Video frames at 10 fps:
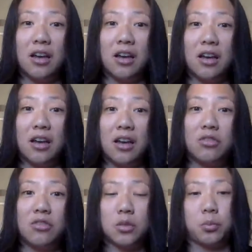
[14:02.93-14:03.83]
"I
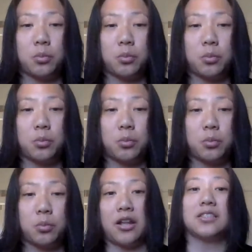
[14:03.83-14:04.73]
love this product. I want
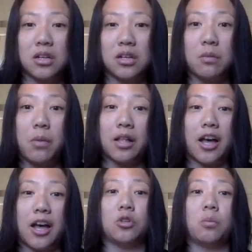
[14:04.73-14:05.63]
to use it in my
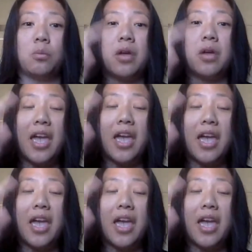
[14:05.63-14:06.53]
classroom, and
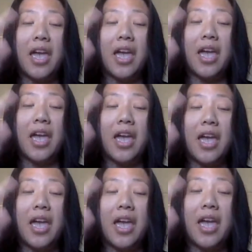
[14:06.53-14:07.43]
other teachers in our
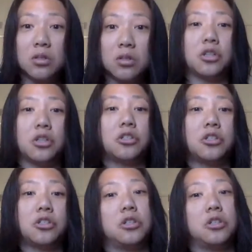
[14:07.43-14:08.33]
district use it too."